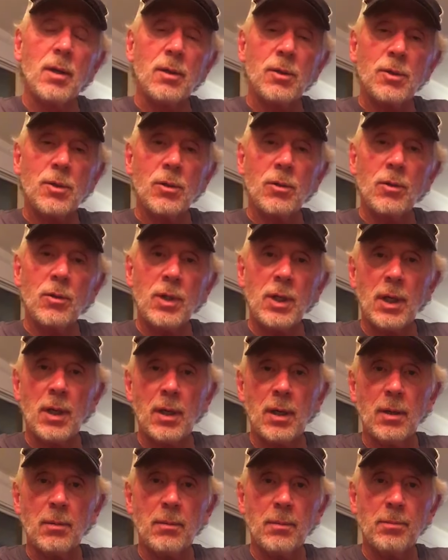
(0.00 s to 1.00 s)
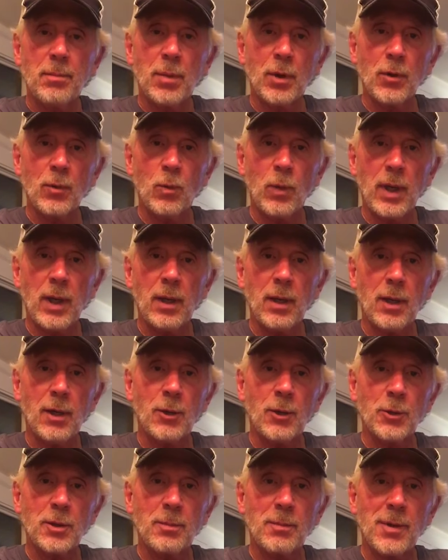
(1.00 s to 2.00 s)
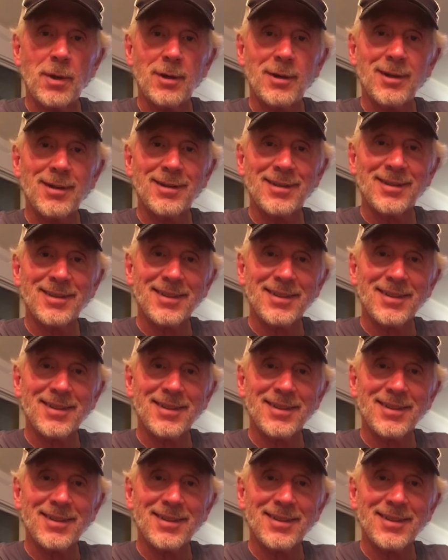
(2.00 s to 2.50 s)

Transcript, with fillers: Julia Birdwell Altamar,